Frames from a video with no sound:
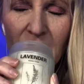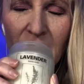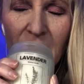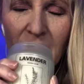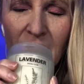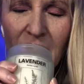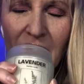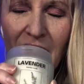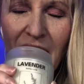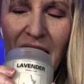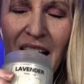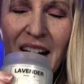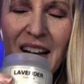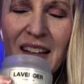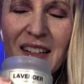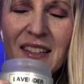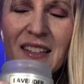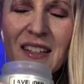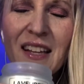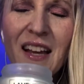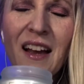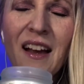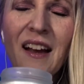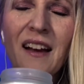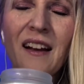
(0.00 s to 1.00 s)

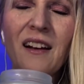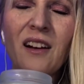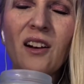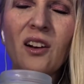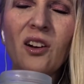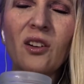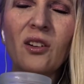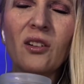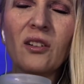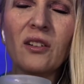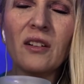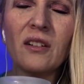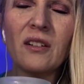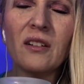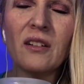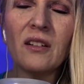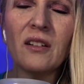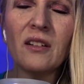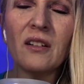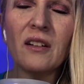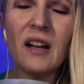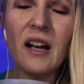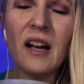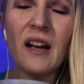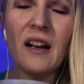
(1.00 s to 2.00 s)
Exhale
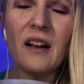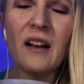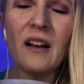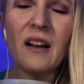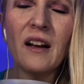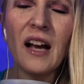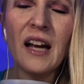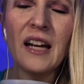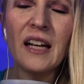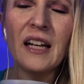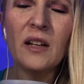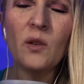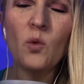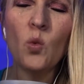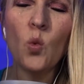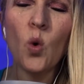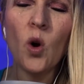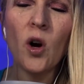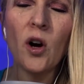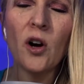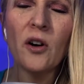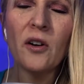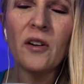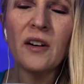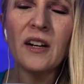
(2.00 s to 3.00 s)
any
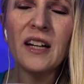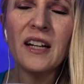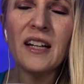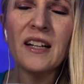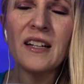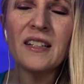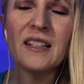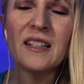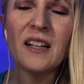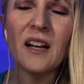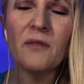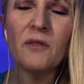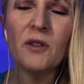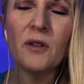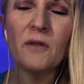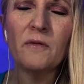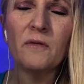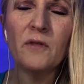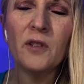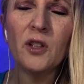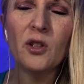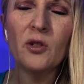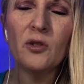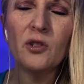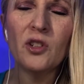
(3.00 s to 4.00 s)
worries of the
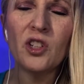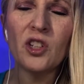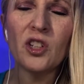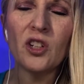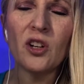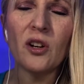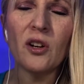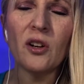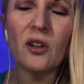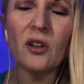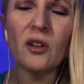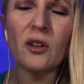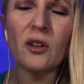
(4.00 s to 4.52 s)
future.